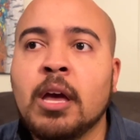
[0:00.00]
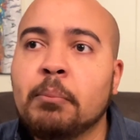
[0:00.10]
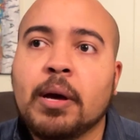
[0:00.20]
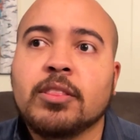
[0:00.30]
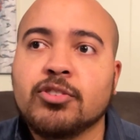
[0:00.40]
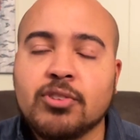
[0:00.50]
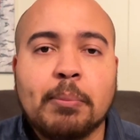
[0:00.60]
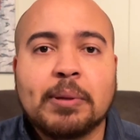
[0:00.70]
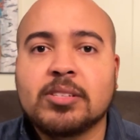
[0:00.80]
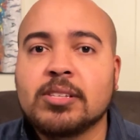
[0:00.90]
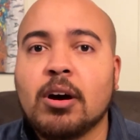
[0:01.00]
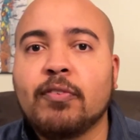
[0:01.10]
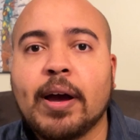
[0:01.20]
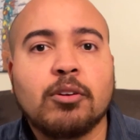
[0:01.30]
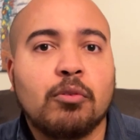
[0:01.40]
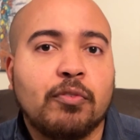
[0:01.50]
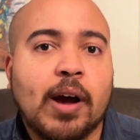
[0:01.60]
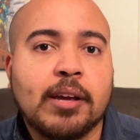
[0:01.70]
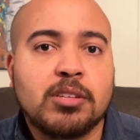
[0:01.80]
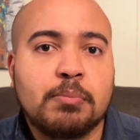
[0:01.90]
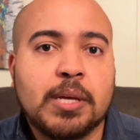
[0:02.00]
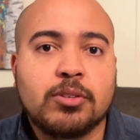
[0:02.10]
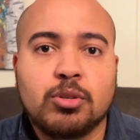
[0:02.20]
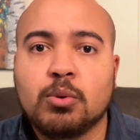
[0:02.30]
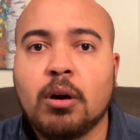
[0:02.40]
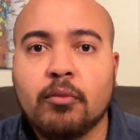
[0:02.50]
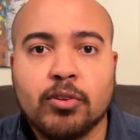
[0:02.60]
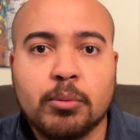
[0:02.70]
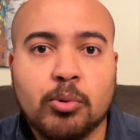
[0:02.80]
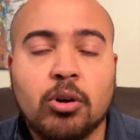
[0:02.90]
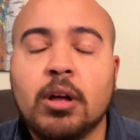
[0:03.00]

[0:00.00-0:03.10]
but the strap itself I don't find to be too comfortable.